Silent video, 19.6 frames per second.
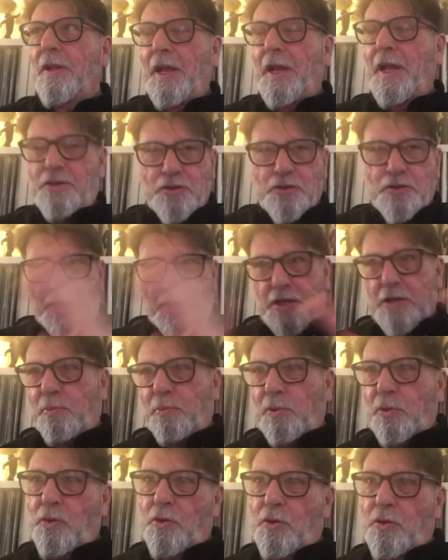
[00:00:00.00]
I just
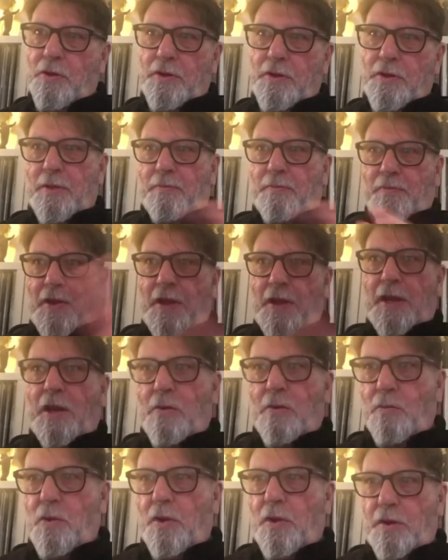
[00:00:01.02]
explore and find
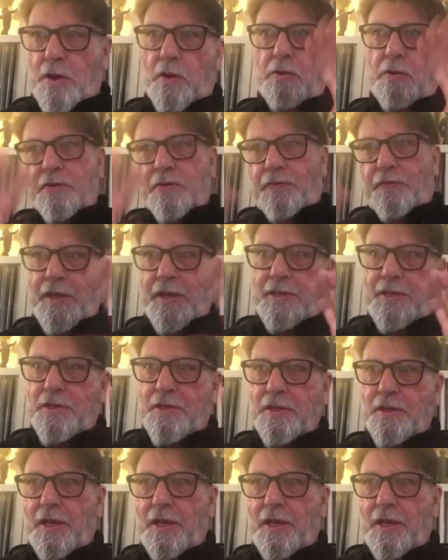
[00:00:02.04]
out what notes fit.